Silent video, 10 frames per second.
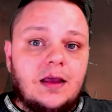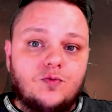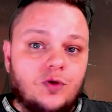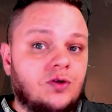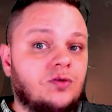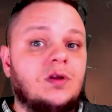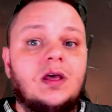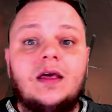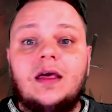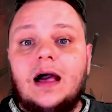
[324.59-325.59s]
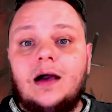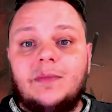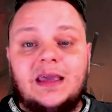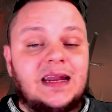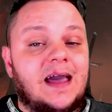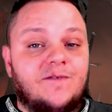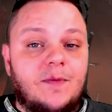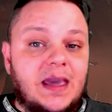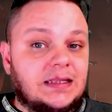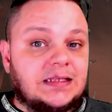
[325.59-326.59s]
rune, it can have a
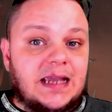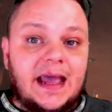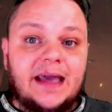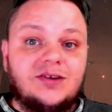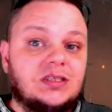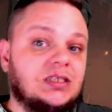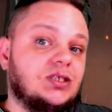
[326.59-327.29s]
main stat accuracy.